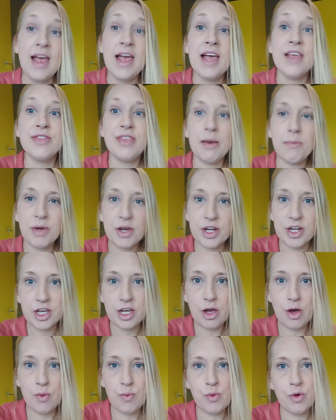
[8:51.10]
Then we're going to
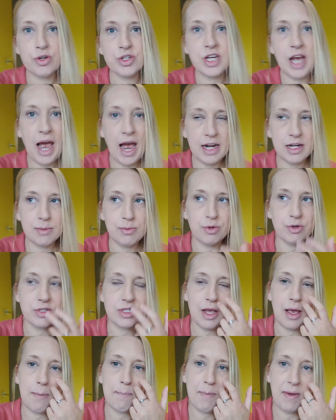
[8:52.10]
go and watch Animals
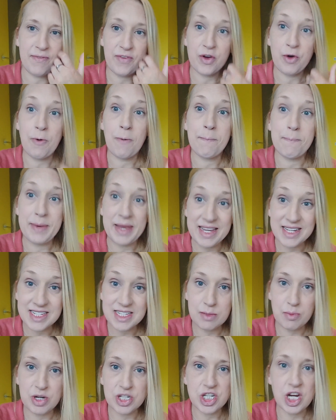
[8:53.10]
and Mythical Beasts,
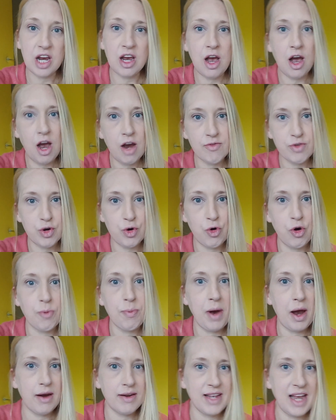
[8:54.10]
which I can't recall,
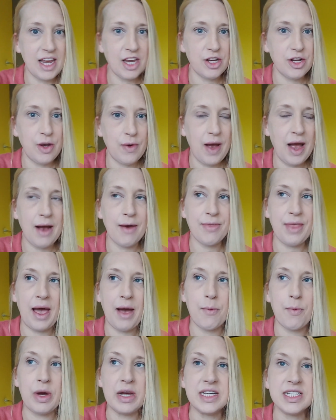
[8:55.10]
but I'll let you know how that
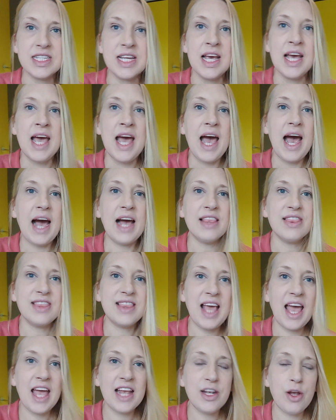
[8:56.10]
was. And
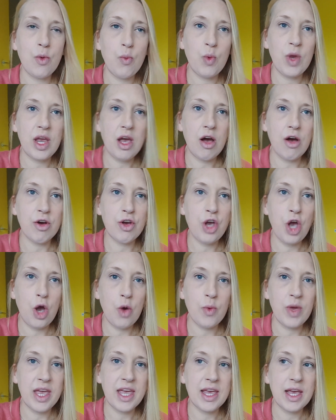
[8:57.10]
then we are
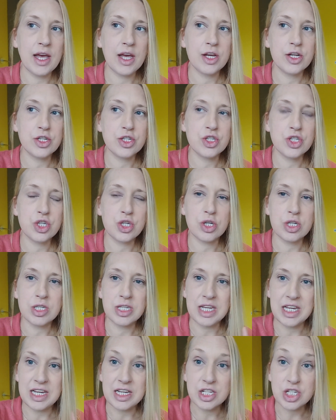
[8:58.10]
going to
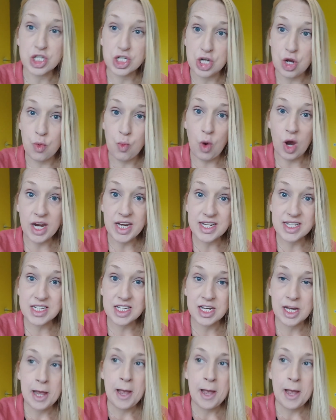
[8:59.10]
see Snow White,